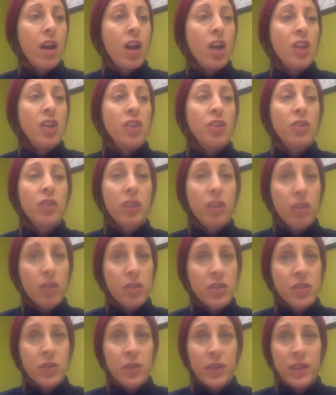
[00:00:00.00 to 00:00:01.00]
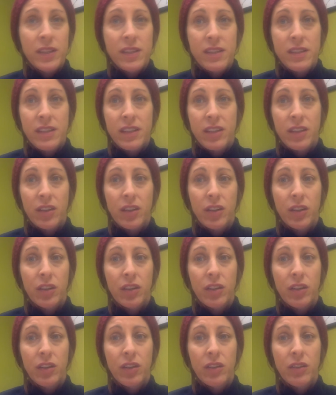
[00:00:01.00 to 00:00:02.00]
You can also
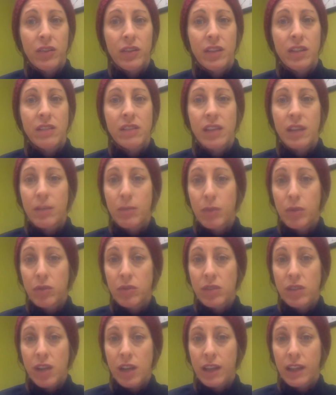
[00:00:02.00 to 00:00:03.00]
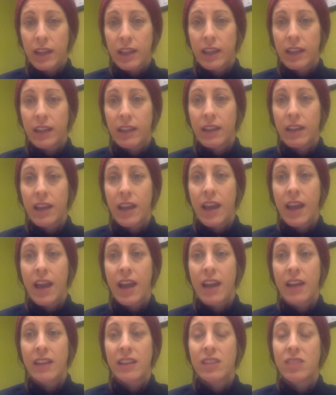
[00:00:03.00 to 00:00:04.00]
consider things like boondocking,
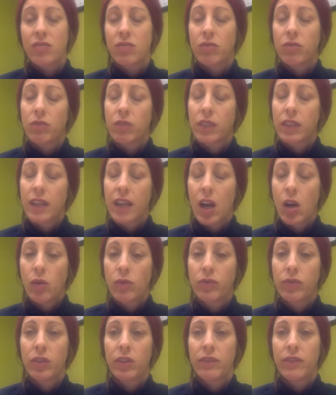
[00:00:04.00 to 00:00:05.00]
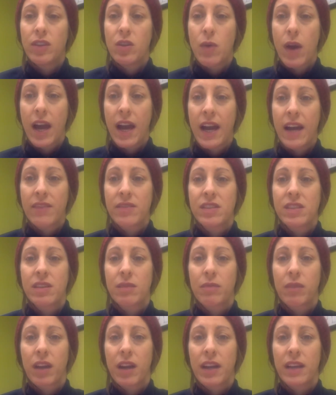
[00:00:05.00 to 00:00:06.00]
and it's really helpful if you have
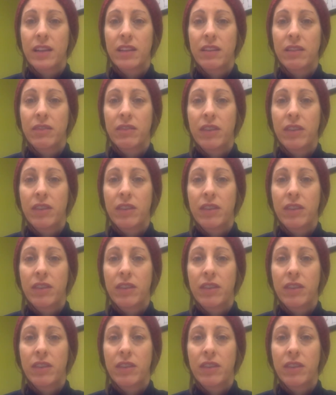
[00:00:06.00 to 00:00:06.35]
some kind of